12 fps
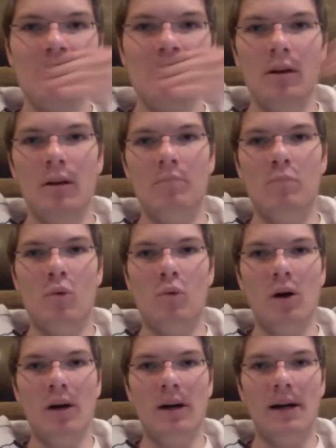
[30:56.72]

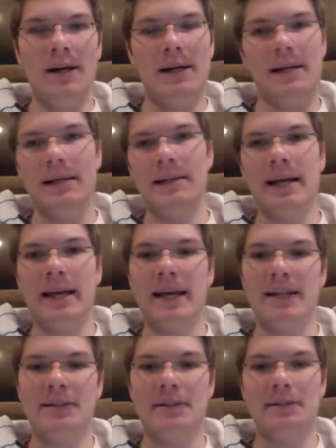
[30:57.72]
more, I
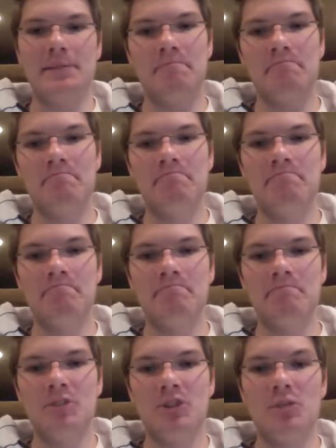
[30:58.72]
guess,
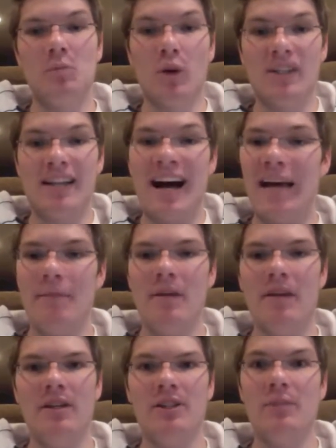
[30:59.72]
just more time
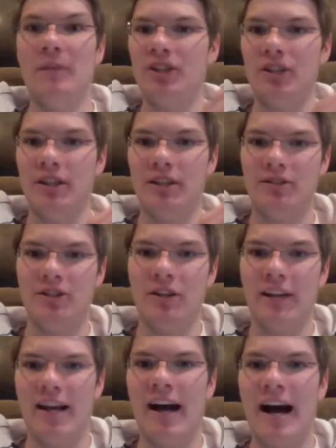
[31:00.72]
given, especially to
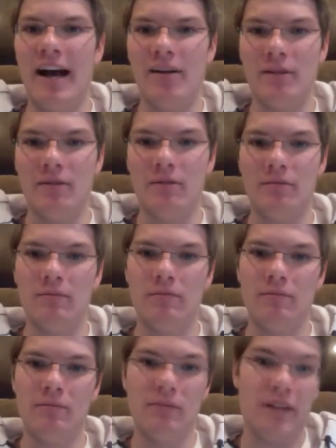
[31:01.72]
Selina Kyle
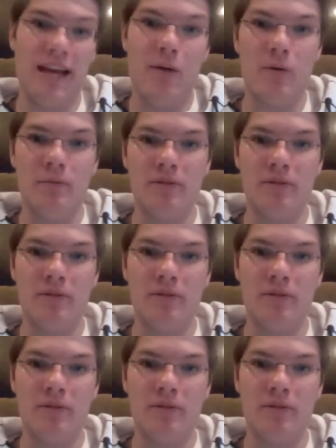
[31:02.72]
and Catwoman,